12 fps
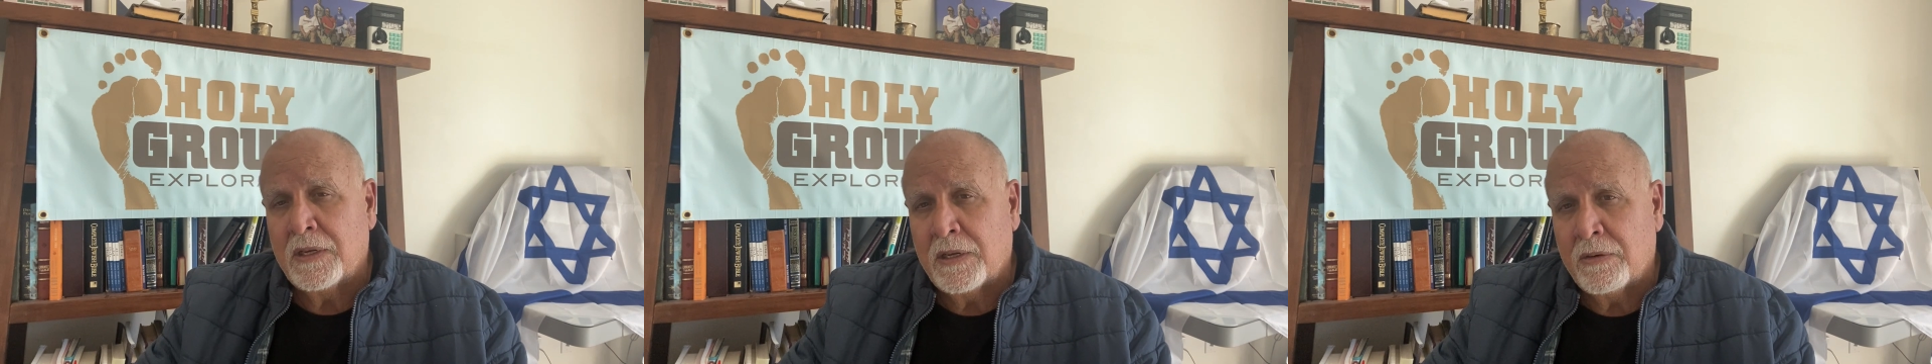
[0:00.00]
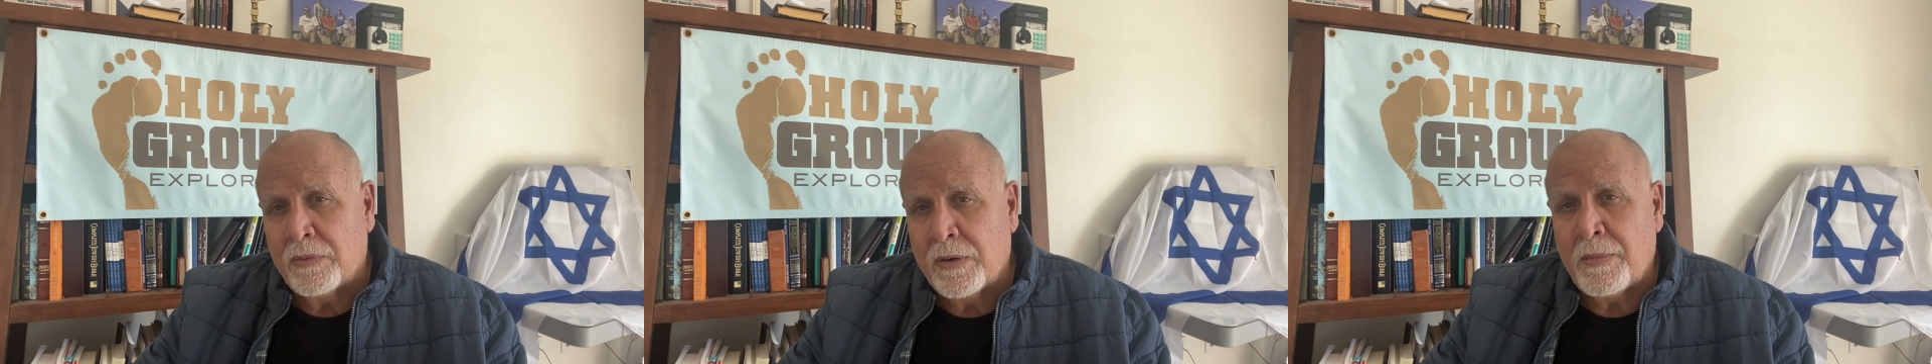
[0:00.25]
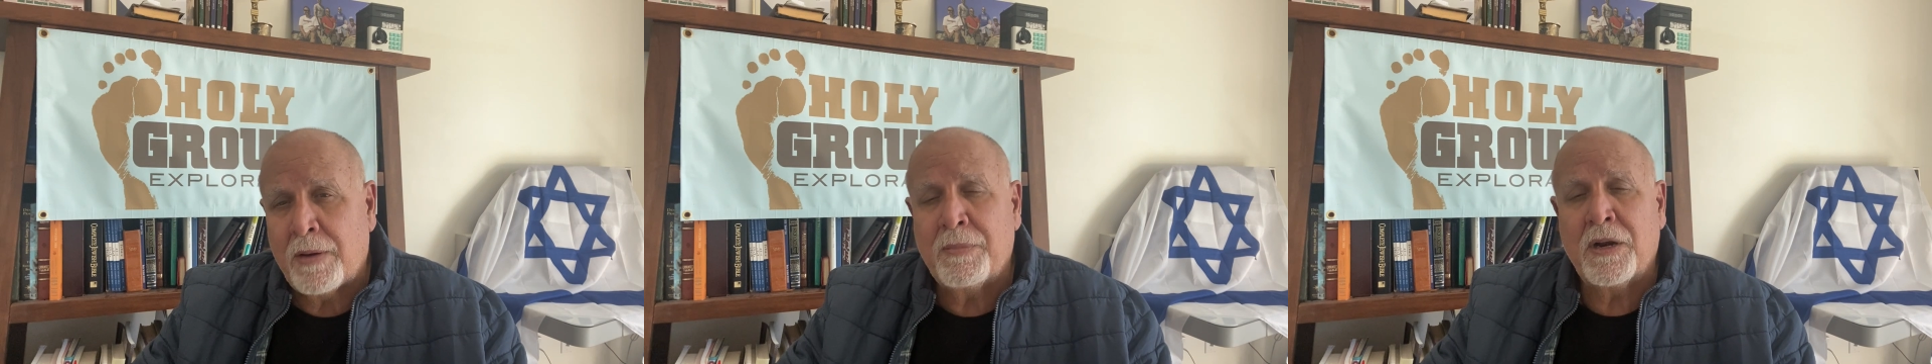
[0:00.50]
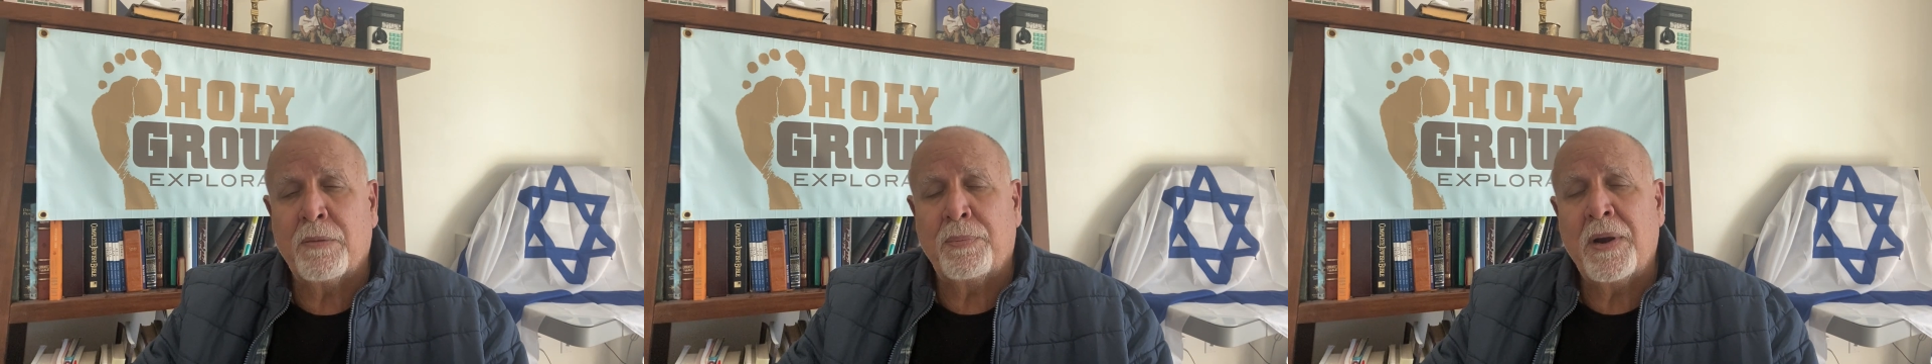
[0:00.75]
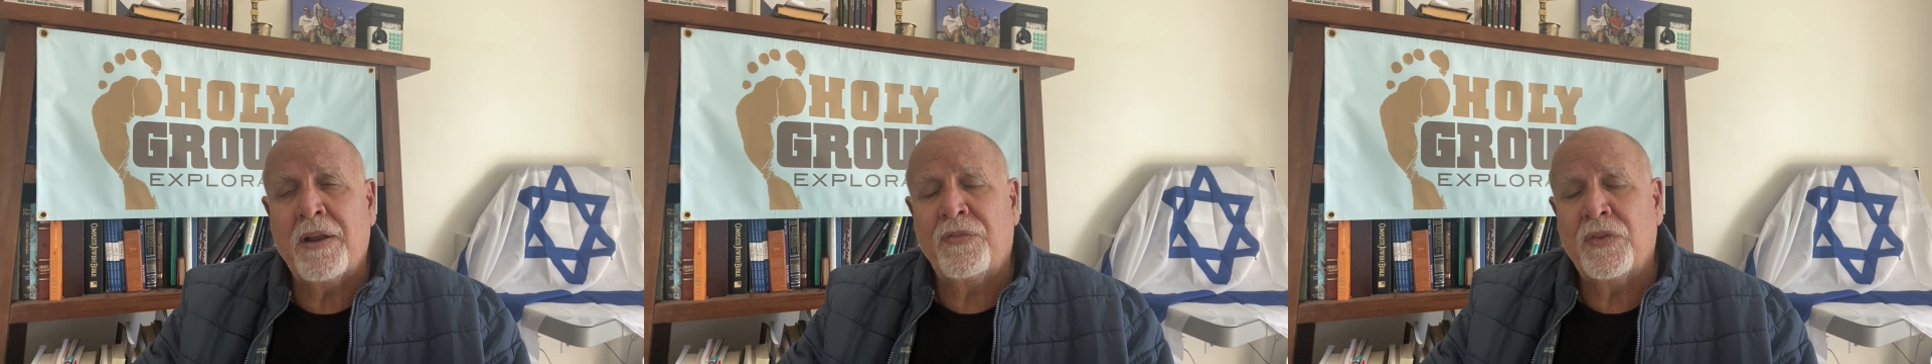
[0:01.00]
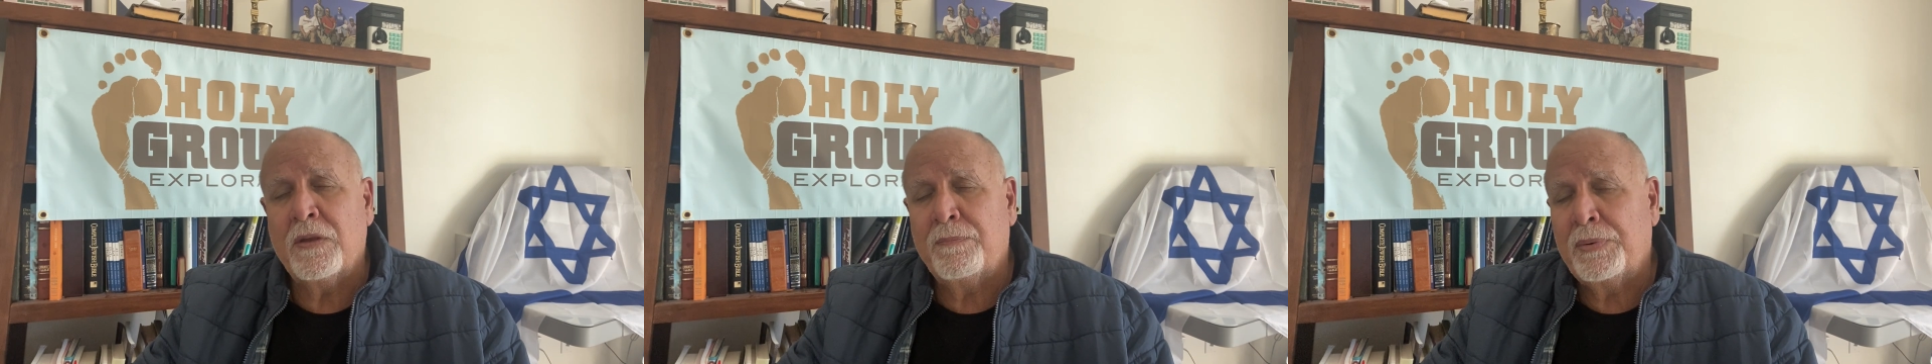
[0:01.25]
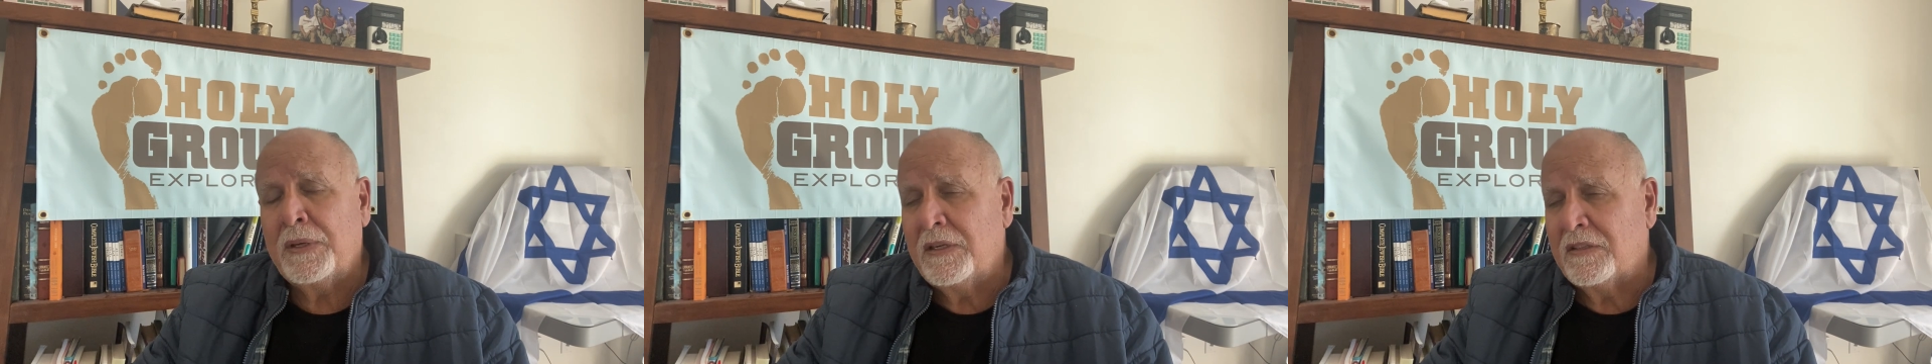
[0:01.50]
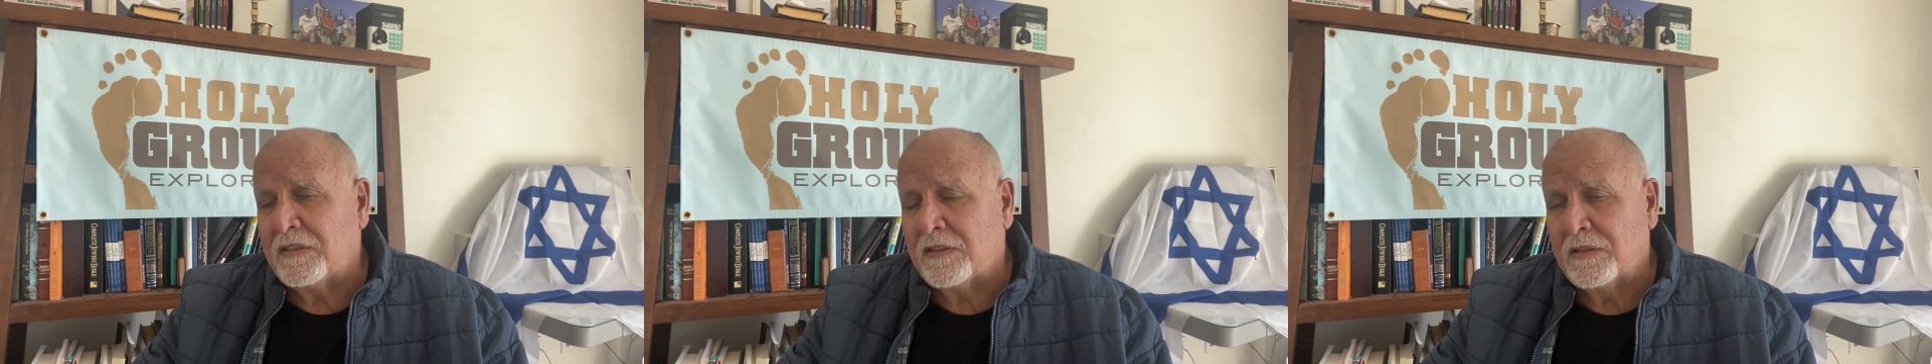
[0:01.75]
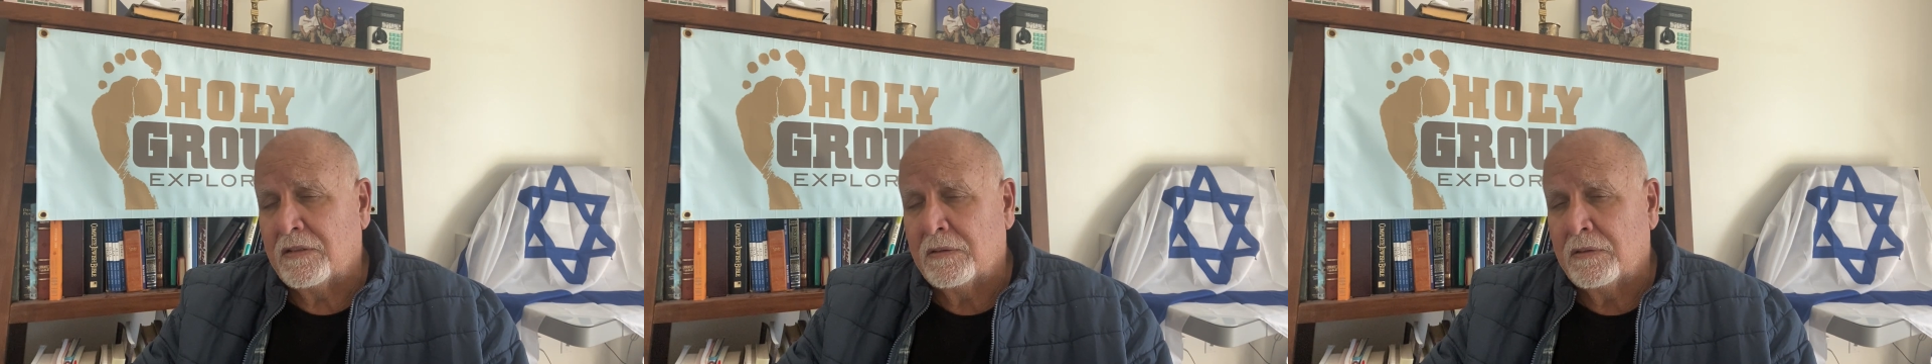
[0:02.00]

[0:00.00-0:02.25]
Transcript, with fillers: And remember to pray for the peace